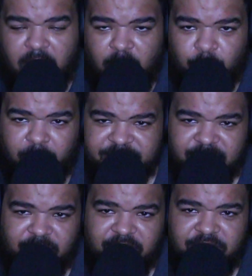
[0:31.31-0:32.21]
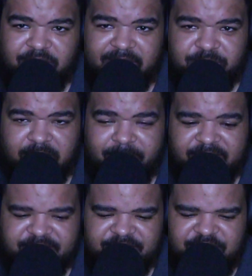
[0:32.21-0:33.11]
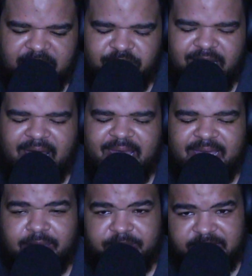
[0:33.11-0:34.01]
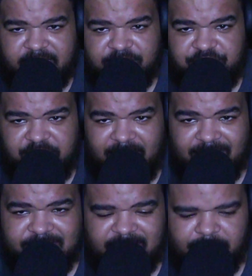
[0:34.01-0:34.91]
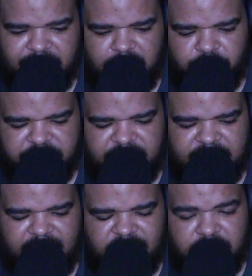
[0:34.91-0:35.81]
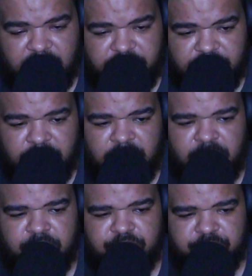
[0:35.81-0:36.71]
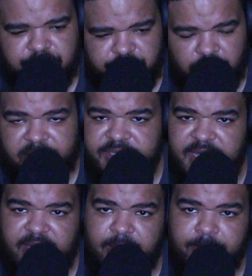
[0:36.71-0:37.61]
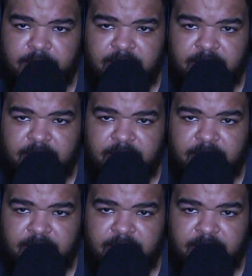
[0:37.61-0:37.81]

What's going on, you guys? Welcome back to the channel. I am Second Chance, and I'm here with yet another story time.